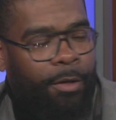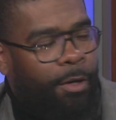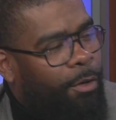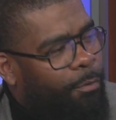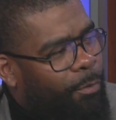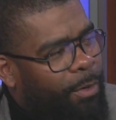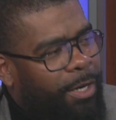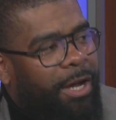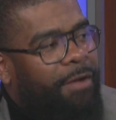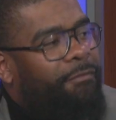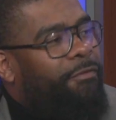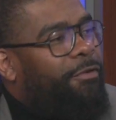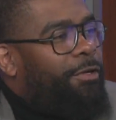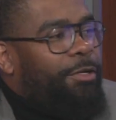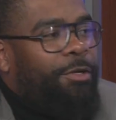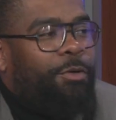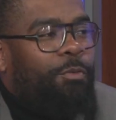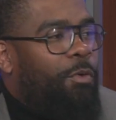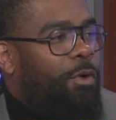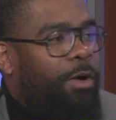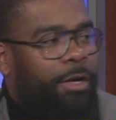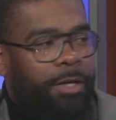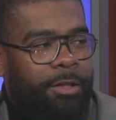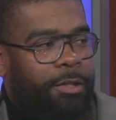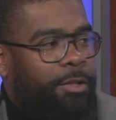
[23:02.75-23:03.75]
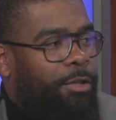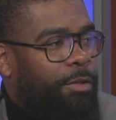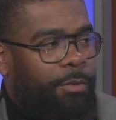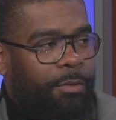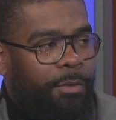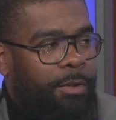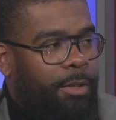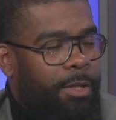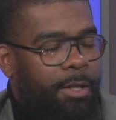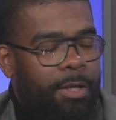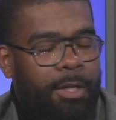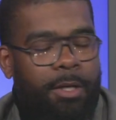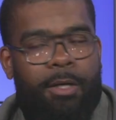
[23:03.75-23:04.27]
or whatever you want to do,
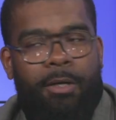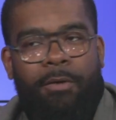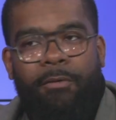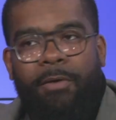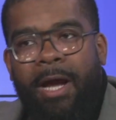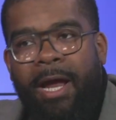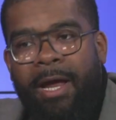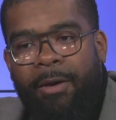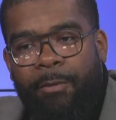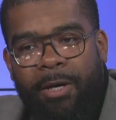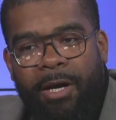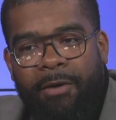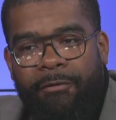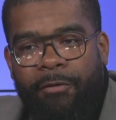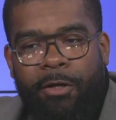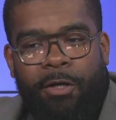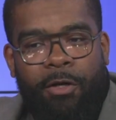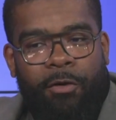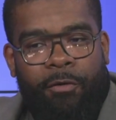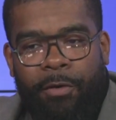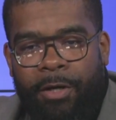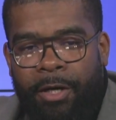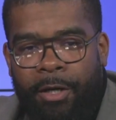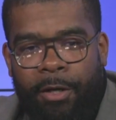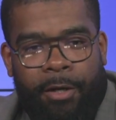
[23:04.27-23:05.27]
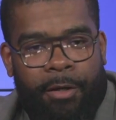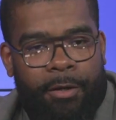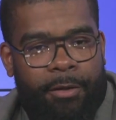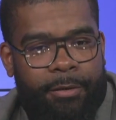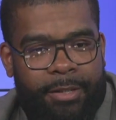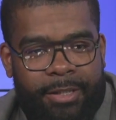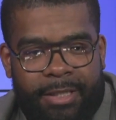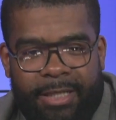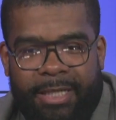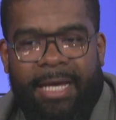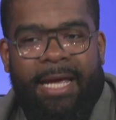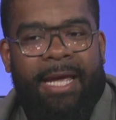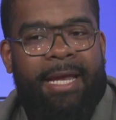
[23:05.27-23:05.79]
right? Whatever career,
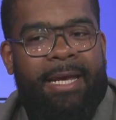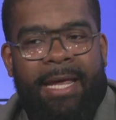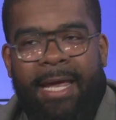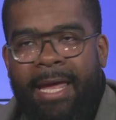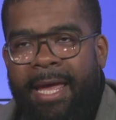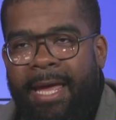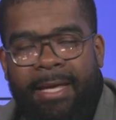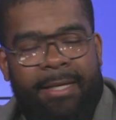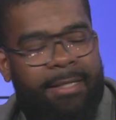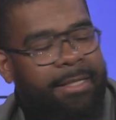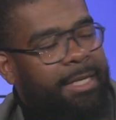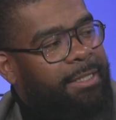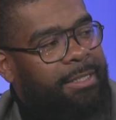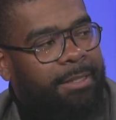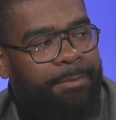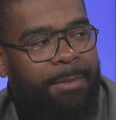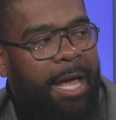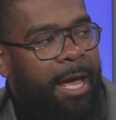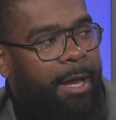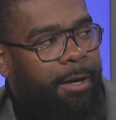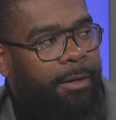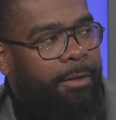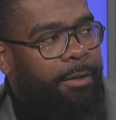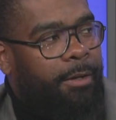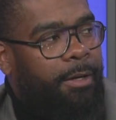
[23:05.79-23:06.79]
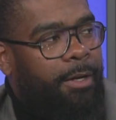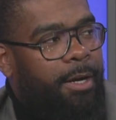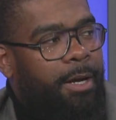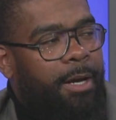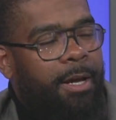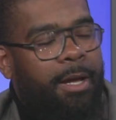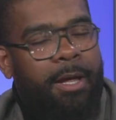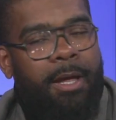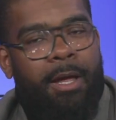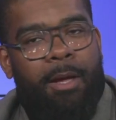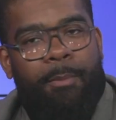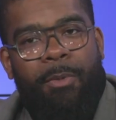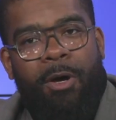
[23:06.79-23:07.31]
CNA, it doesn't matter.
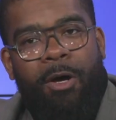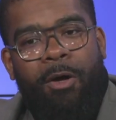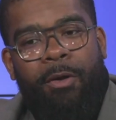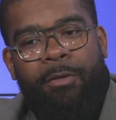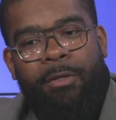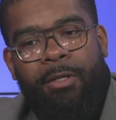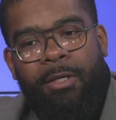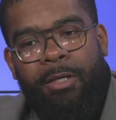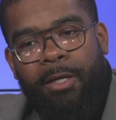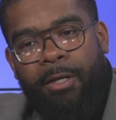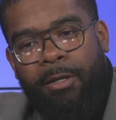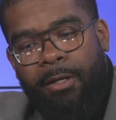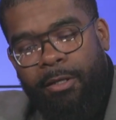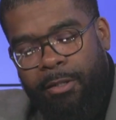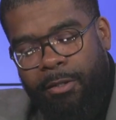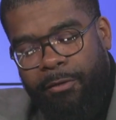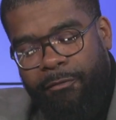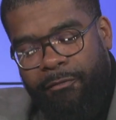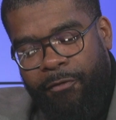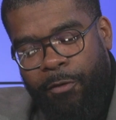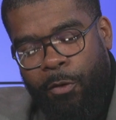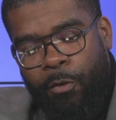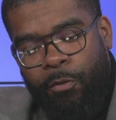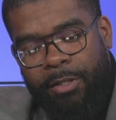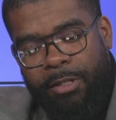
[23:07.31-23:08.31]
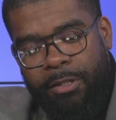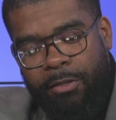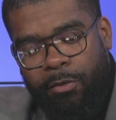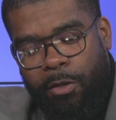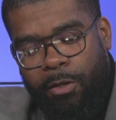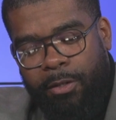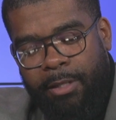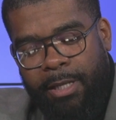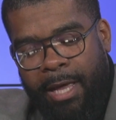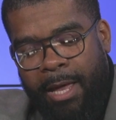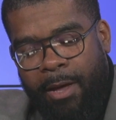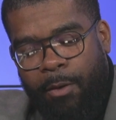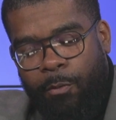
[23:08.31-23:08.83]
But the the focus
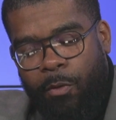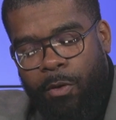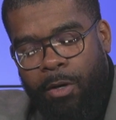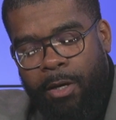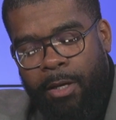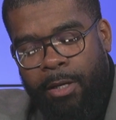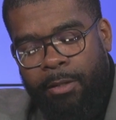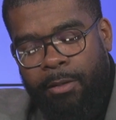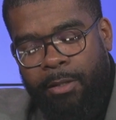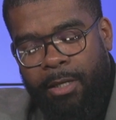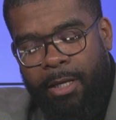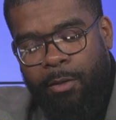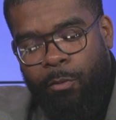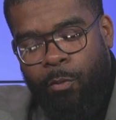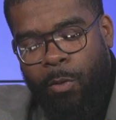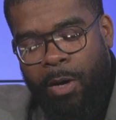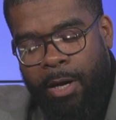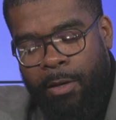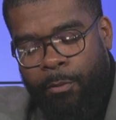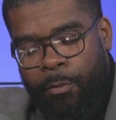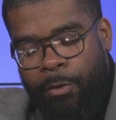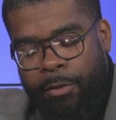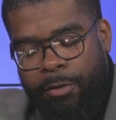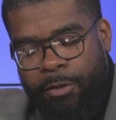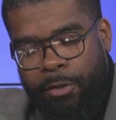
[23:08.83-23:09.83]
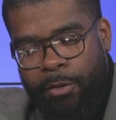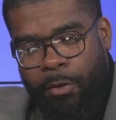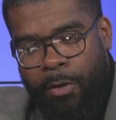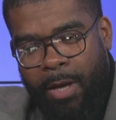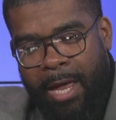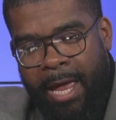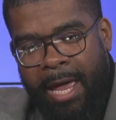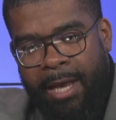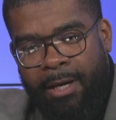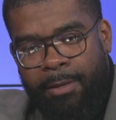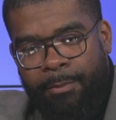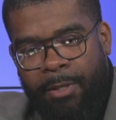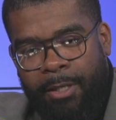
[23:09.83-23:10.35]
on that one and why we're so
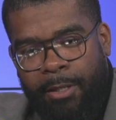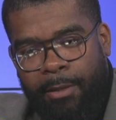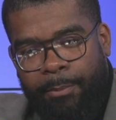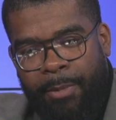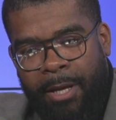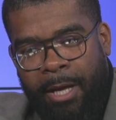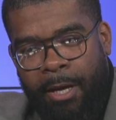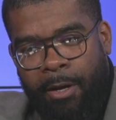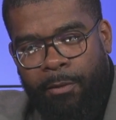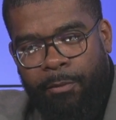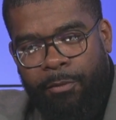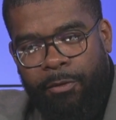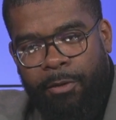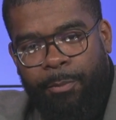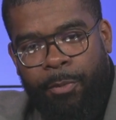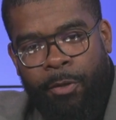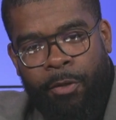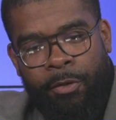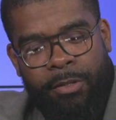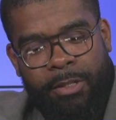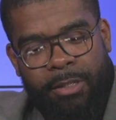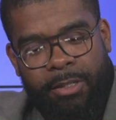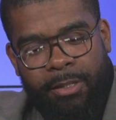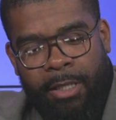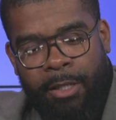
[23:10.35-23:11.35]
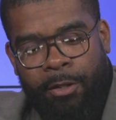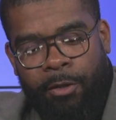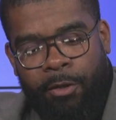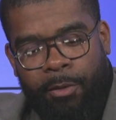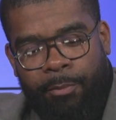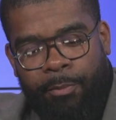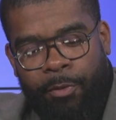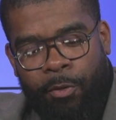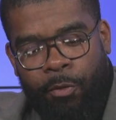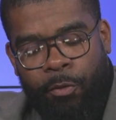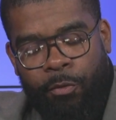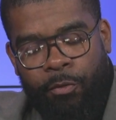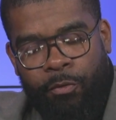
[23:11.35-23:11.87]
adamant about the person centered
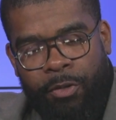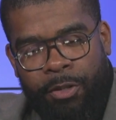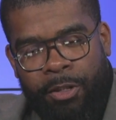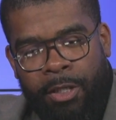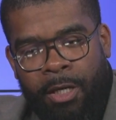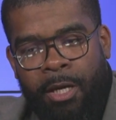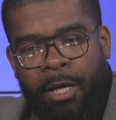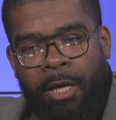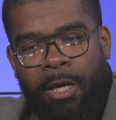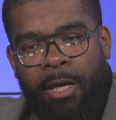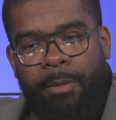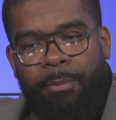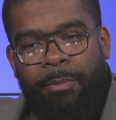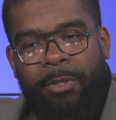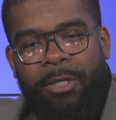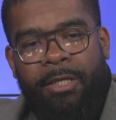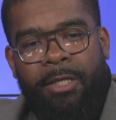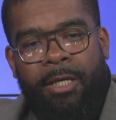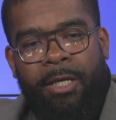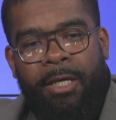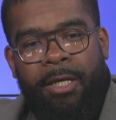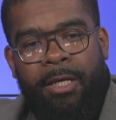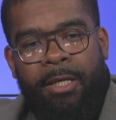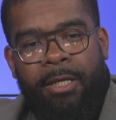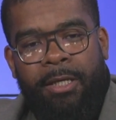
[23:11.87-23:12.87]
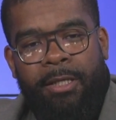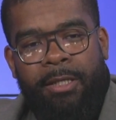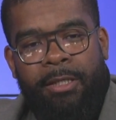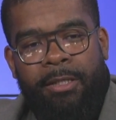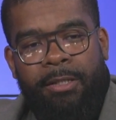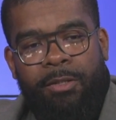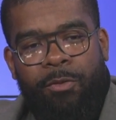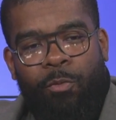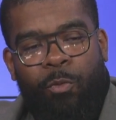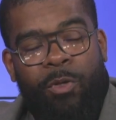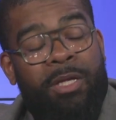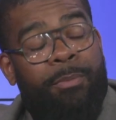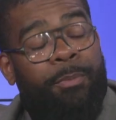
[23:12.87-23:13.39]
approach
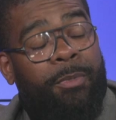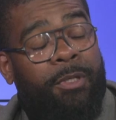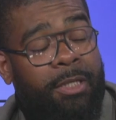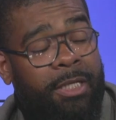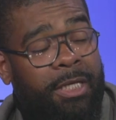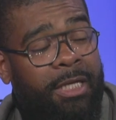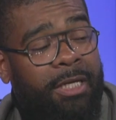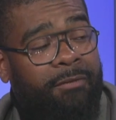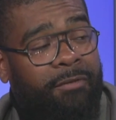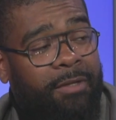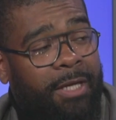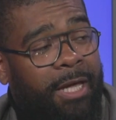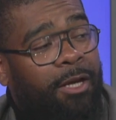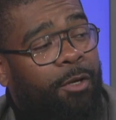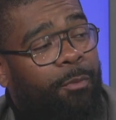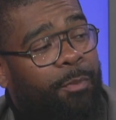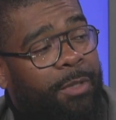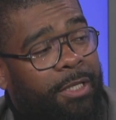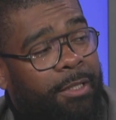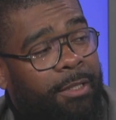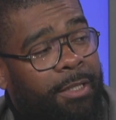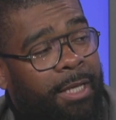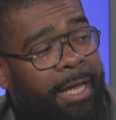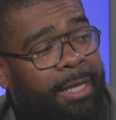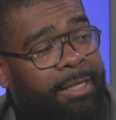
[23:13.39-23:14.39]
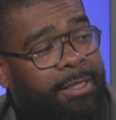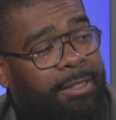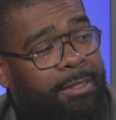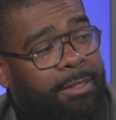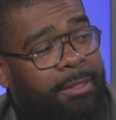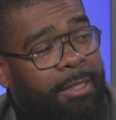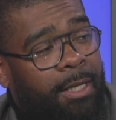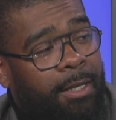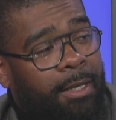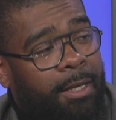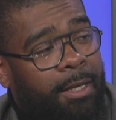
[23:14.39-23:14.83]
because we believe that it'll be less